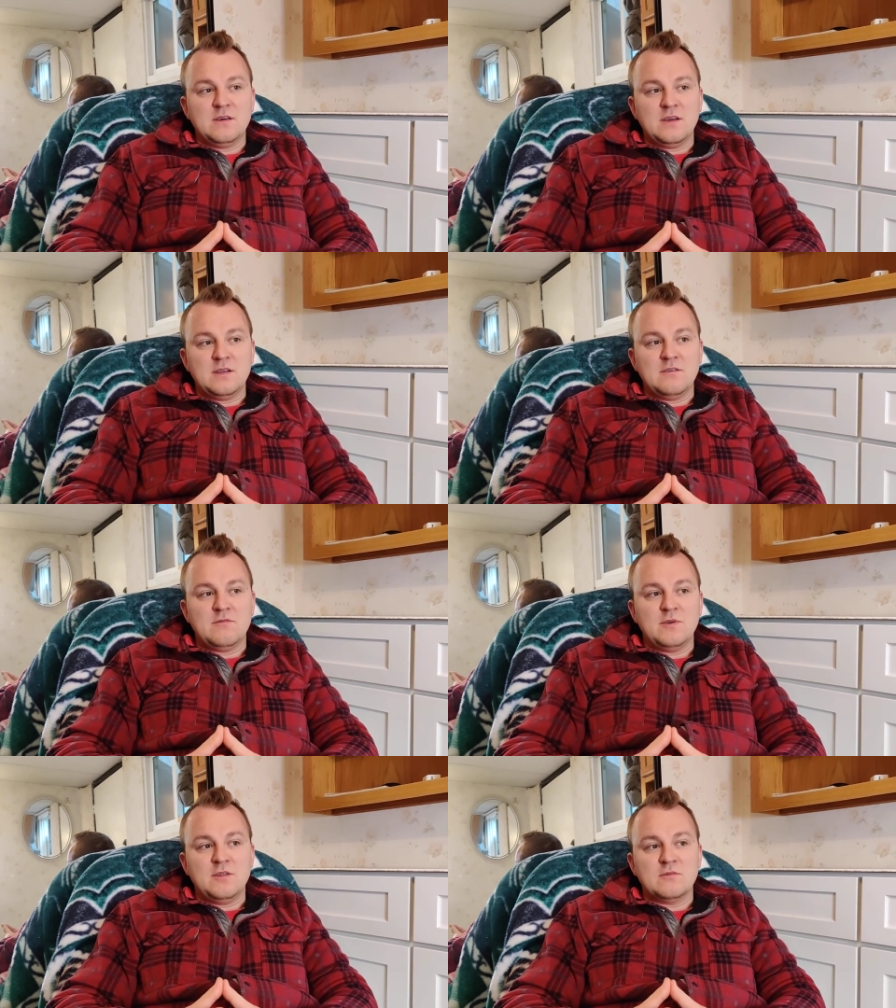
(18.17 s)
And
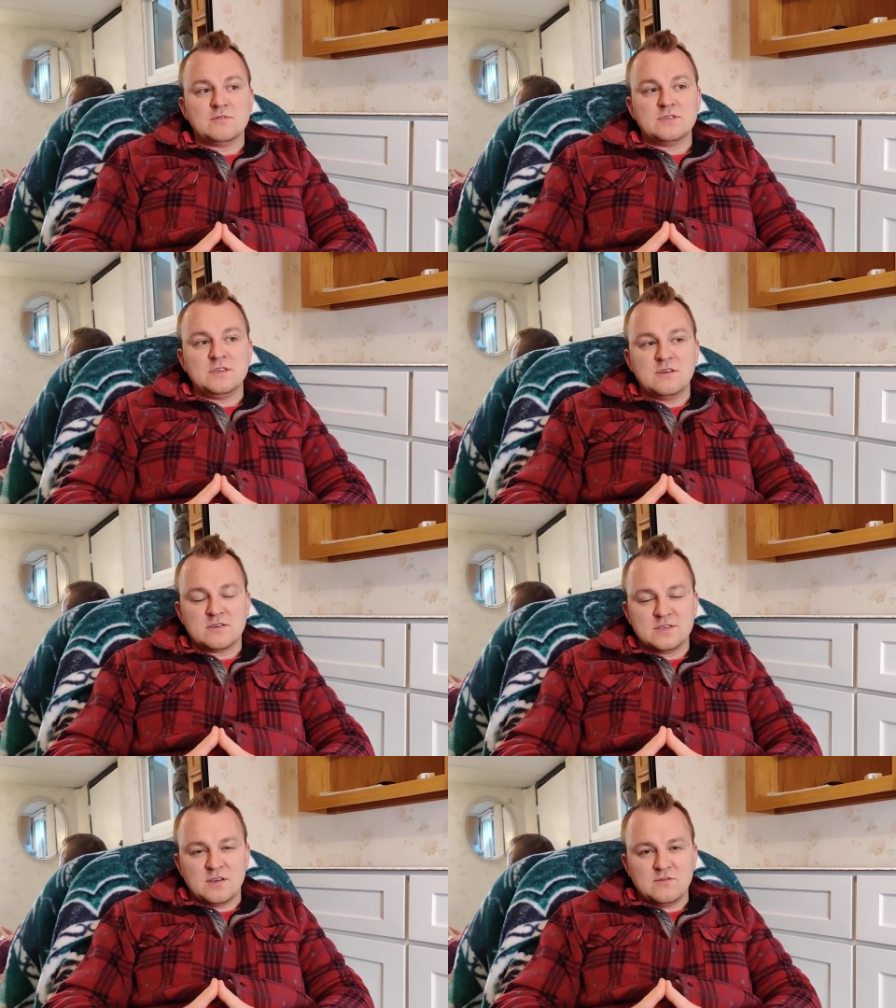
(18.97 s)
if we don't see
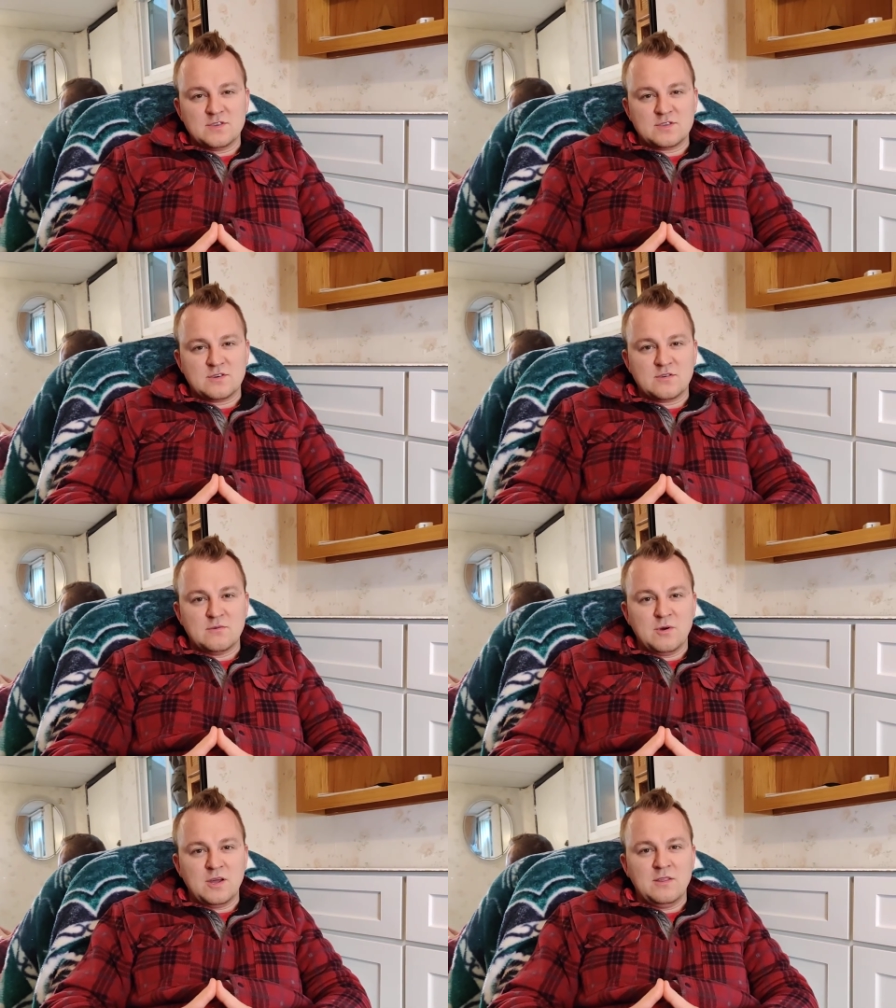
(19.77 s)
ourselves a
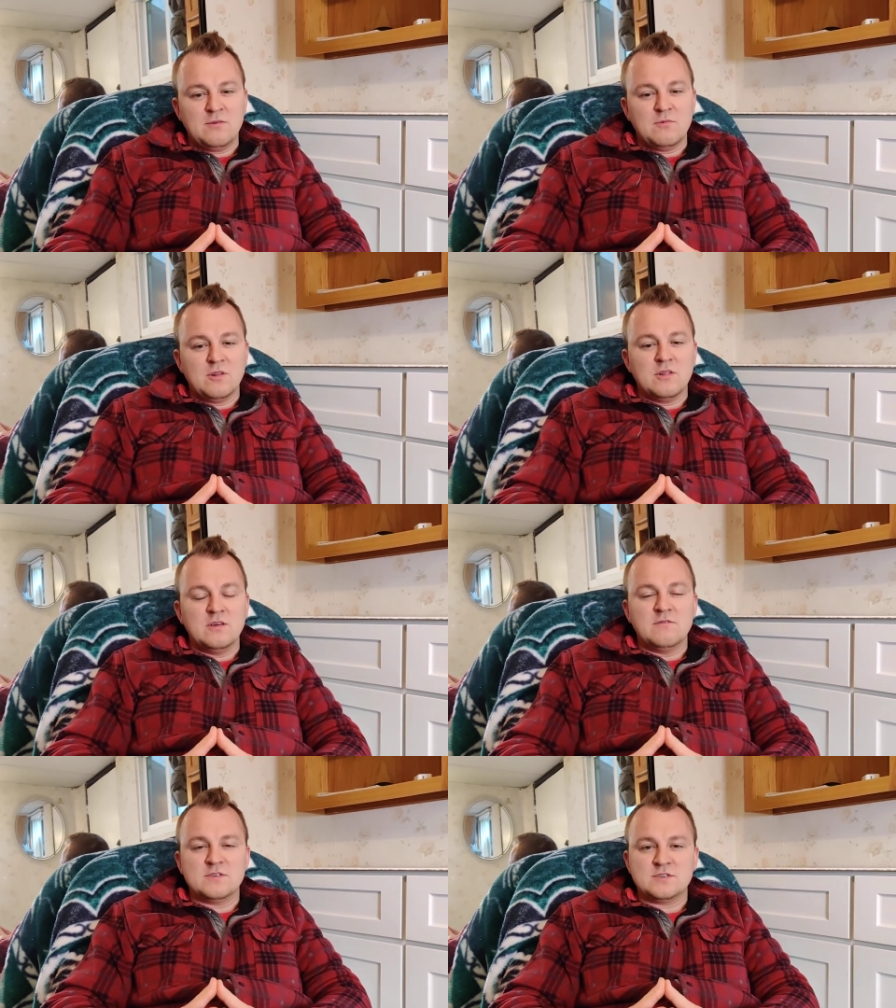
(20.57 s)
certain way, then we'll
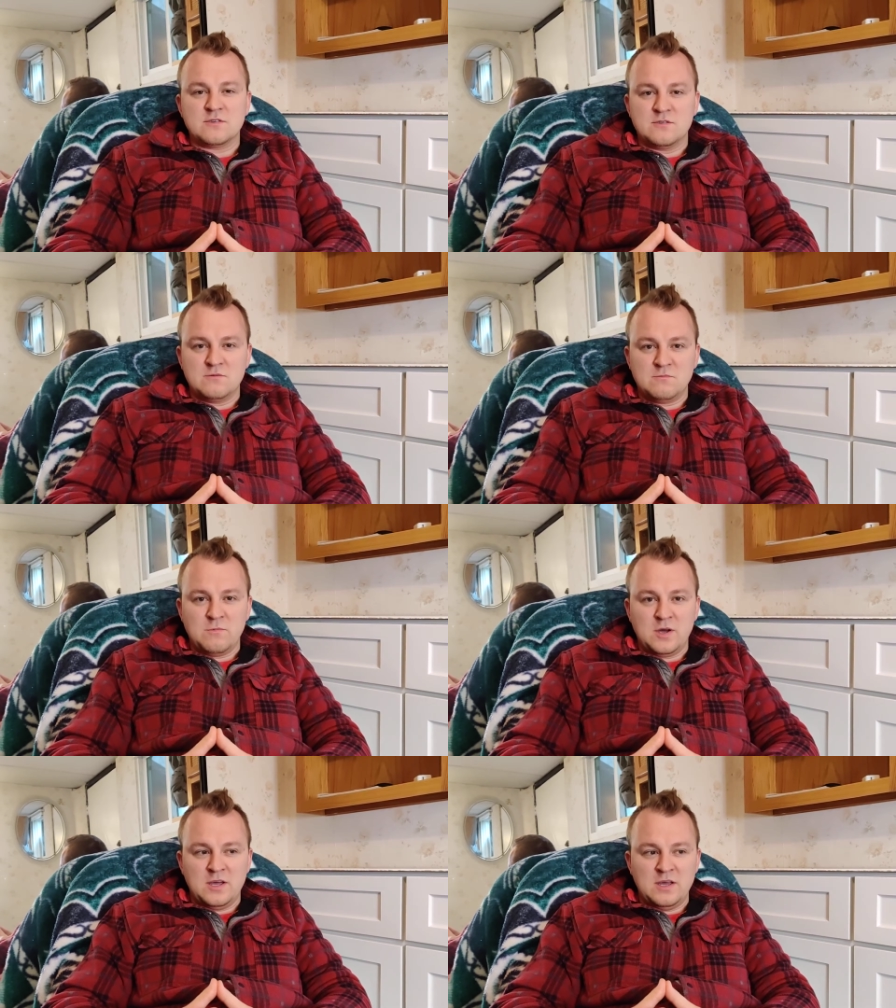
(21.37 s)
live a certain
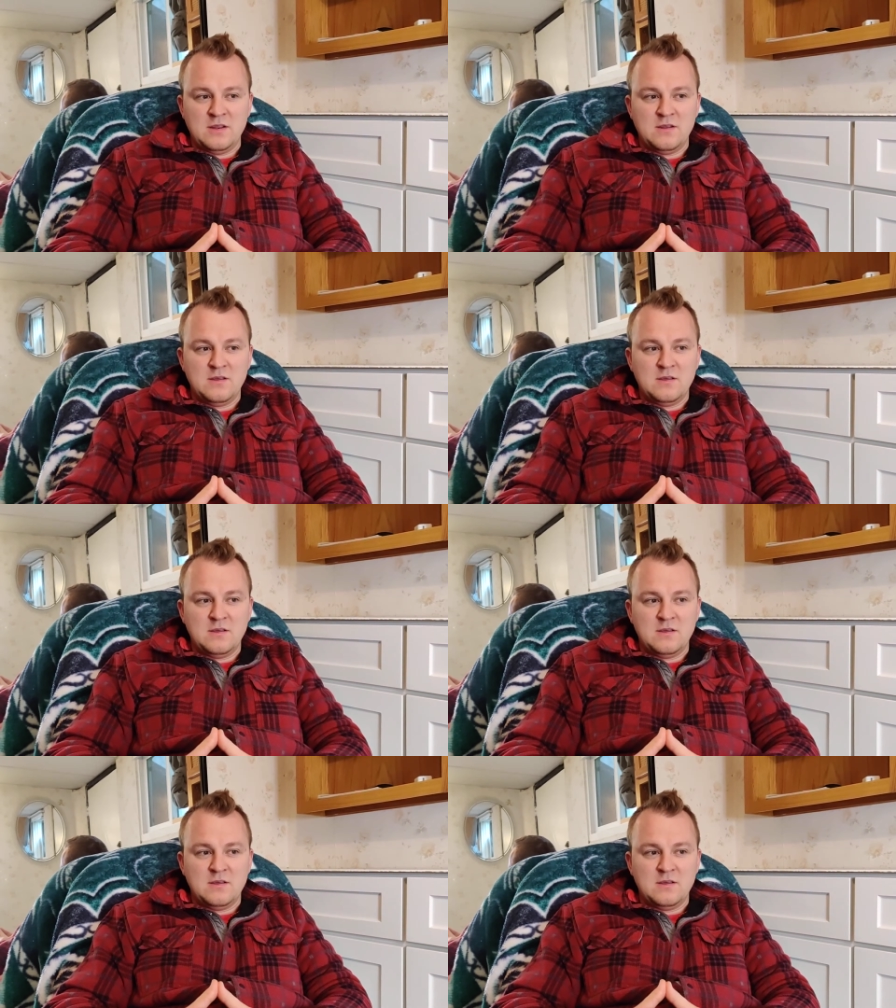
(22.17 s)
way. And